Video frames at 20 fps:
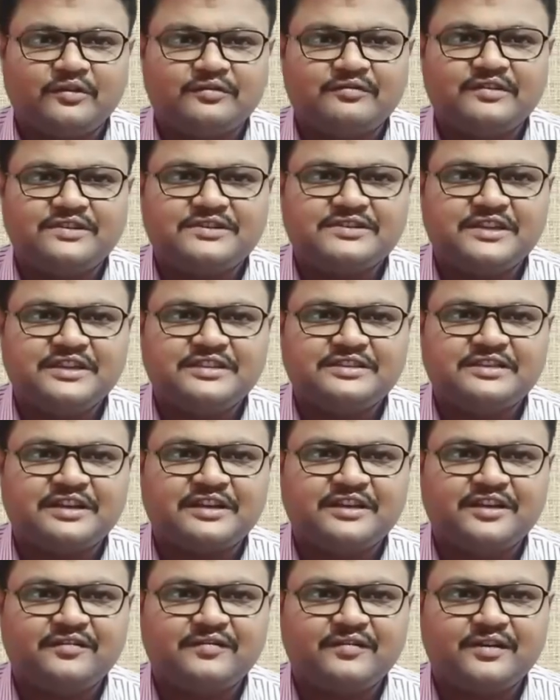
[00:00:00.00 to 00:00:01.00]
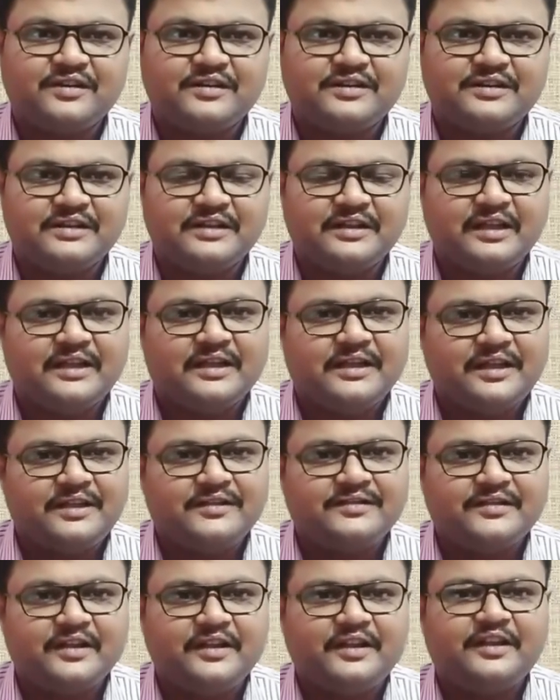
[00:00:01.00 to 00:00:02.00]
of the chains are different,
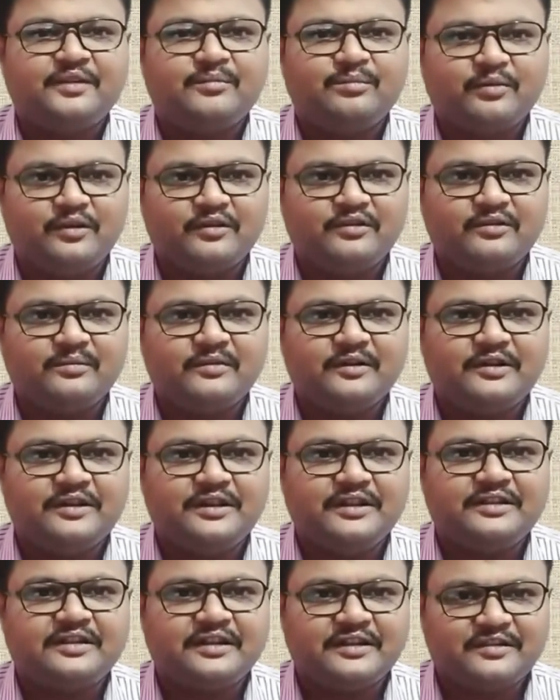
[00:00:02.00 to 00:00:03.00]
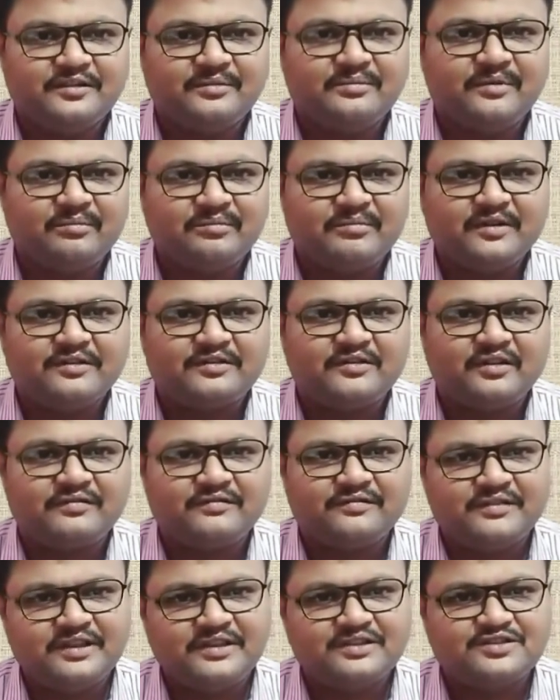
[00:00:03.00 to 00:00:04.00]
is there any possibility that the members
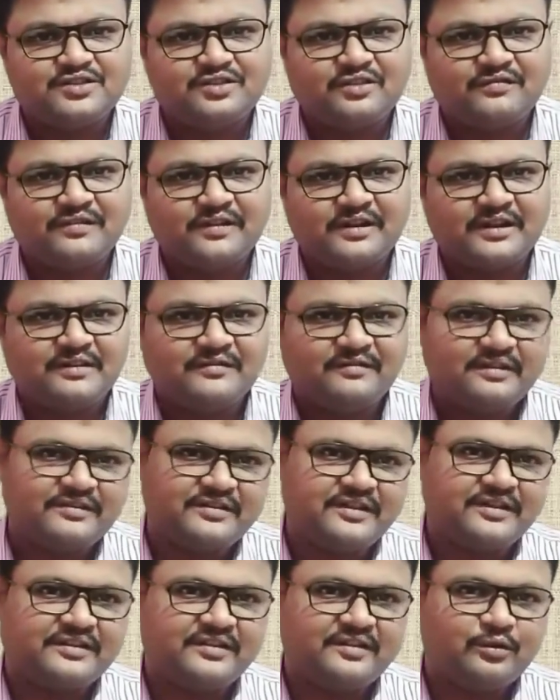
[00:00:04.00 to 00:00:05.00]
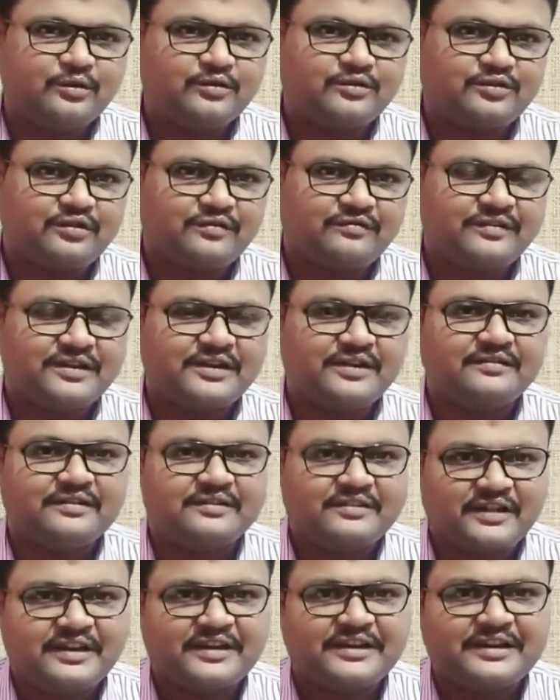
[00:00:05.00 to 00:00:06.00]
of these trophic levels and those trophic
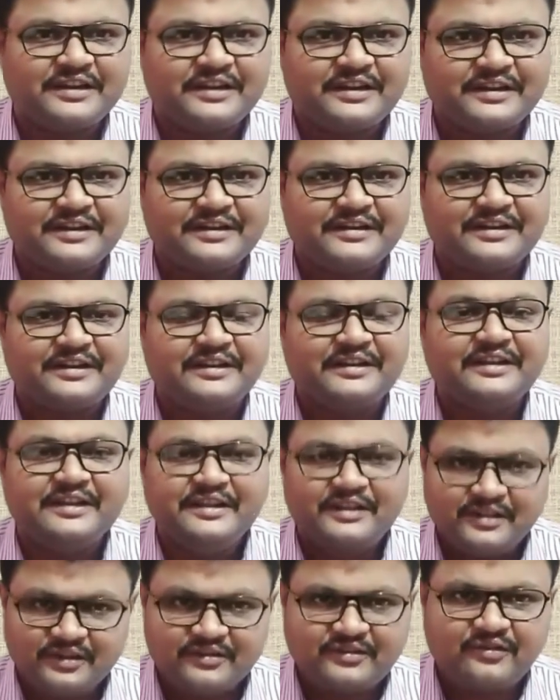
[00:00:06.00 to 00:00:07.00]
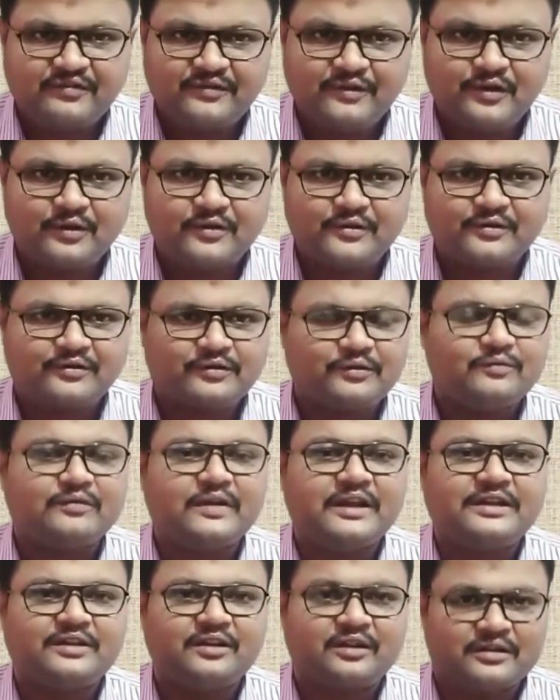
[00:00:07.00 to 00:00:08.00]
levels are interconnected? Yes, of course.
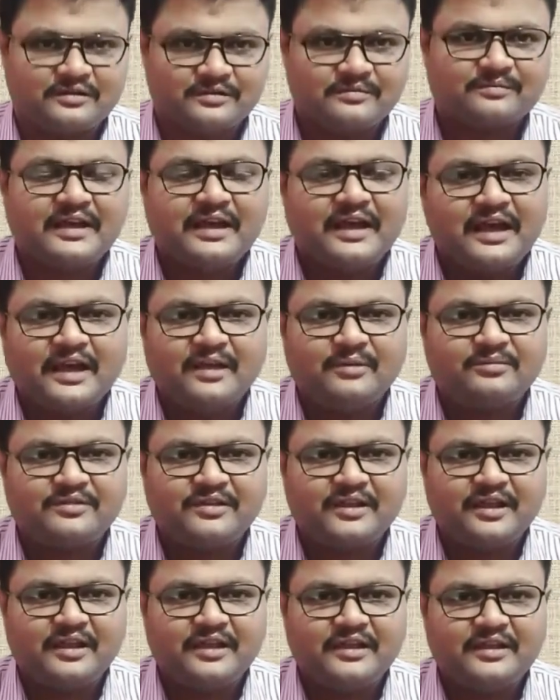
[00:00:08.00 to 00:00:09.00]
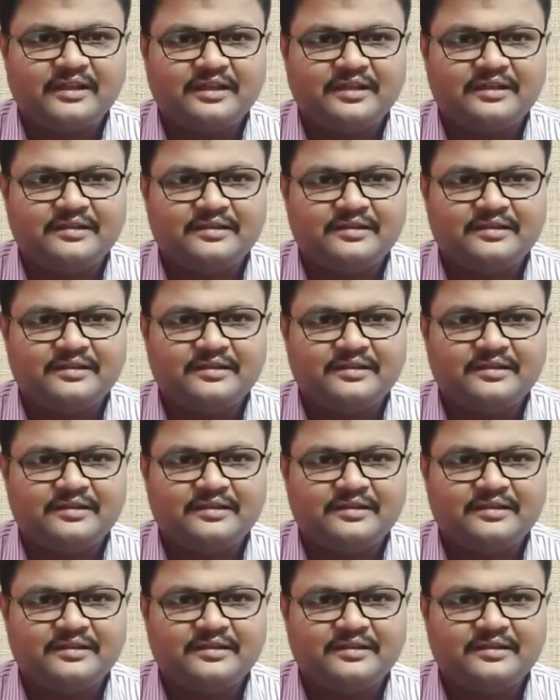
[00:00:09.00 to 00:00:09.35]
Why not? I am saying